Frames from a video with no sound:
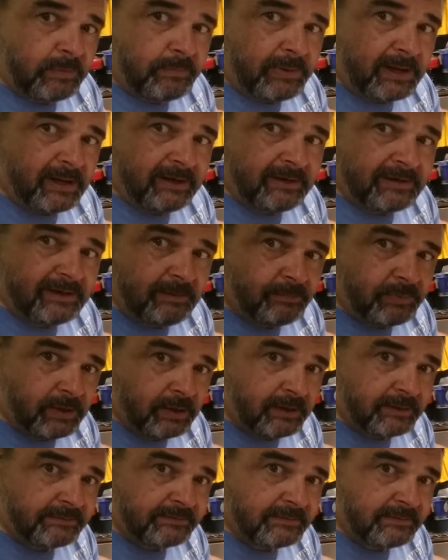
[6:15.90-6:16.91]
Poly T
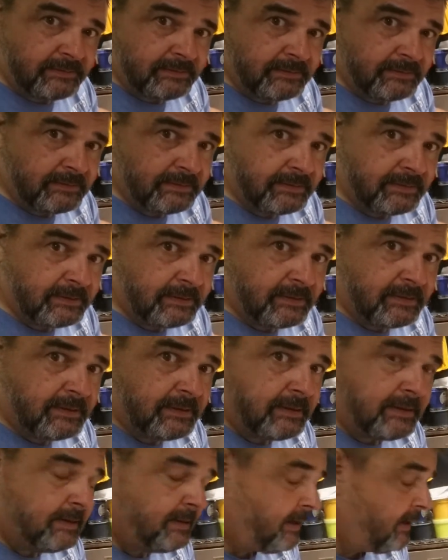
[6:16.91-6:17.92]
Plus,
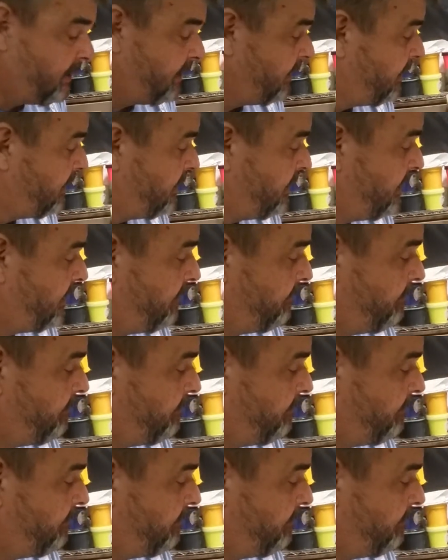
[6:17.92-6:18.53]
and